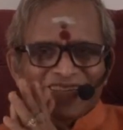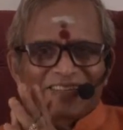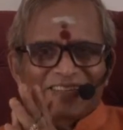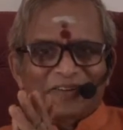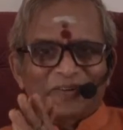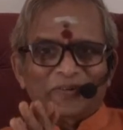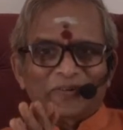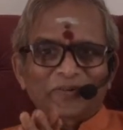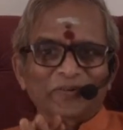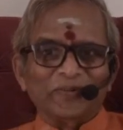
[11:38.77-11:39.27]

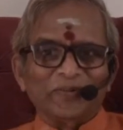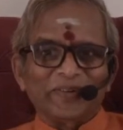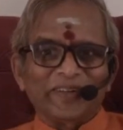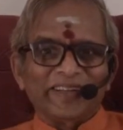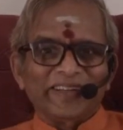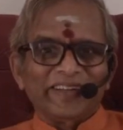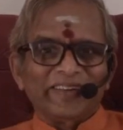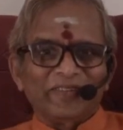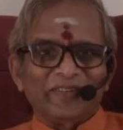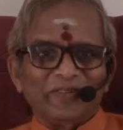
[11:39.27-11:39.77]
So,
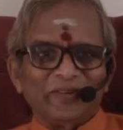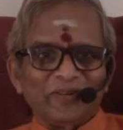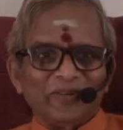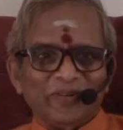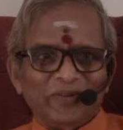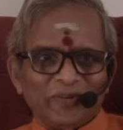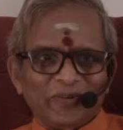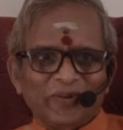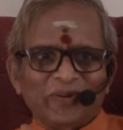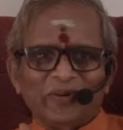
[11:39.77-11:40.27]

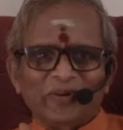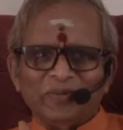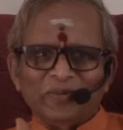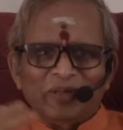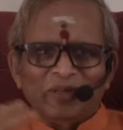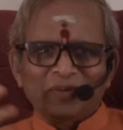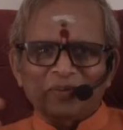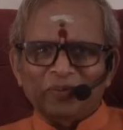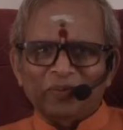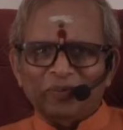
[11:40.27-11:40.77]

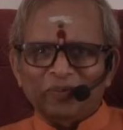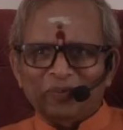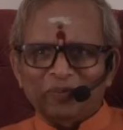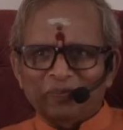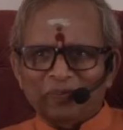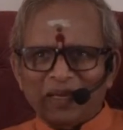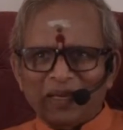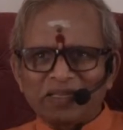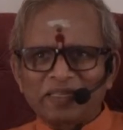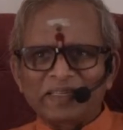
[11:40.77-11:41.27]
the
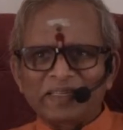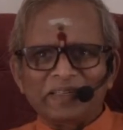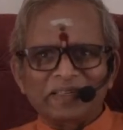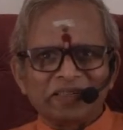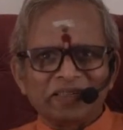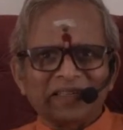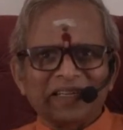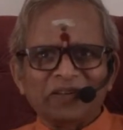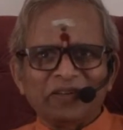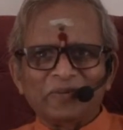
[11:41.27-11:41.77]

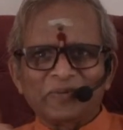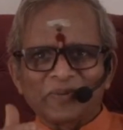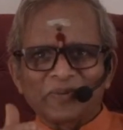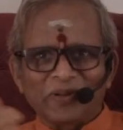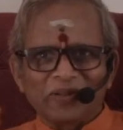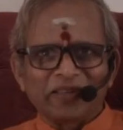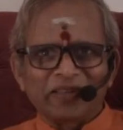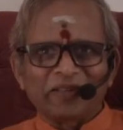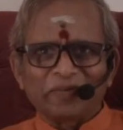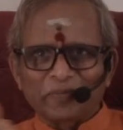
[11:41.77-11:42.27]
placenta gives
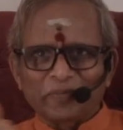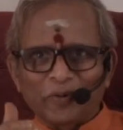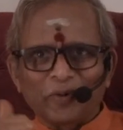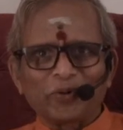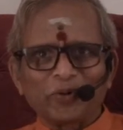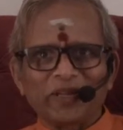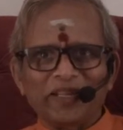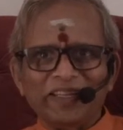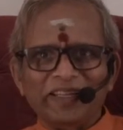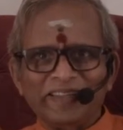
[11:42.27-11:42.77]
all the
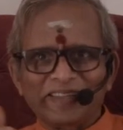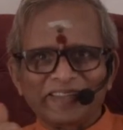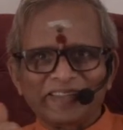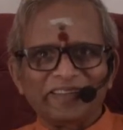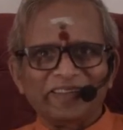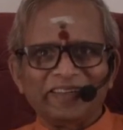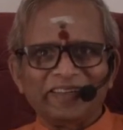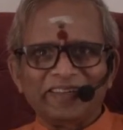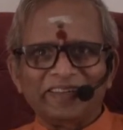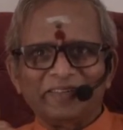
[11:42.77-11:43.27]
proteins
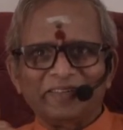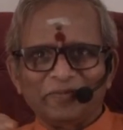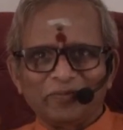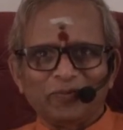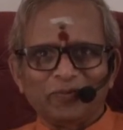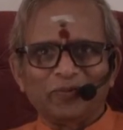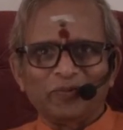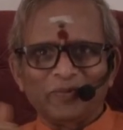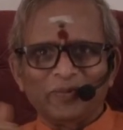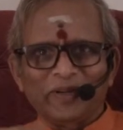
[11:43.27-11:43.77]
and
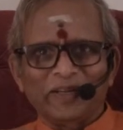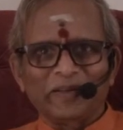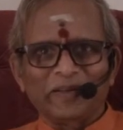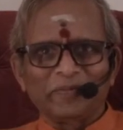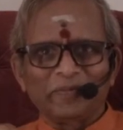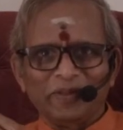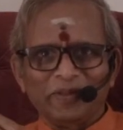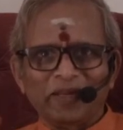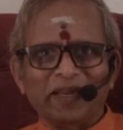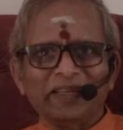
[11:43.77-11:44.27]

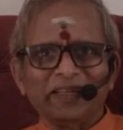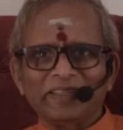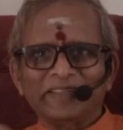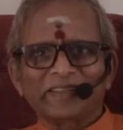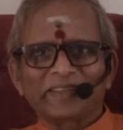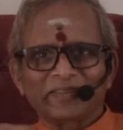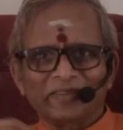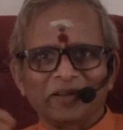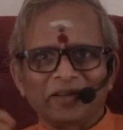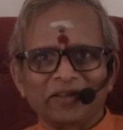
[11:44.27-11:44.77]
vitamins, like
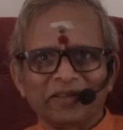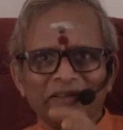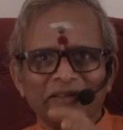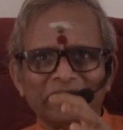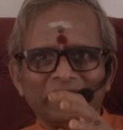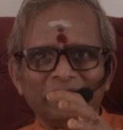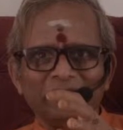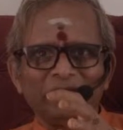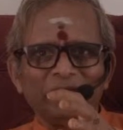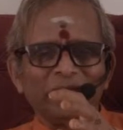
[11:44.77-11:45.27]
all
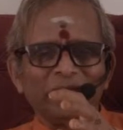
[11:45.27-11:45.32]
the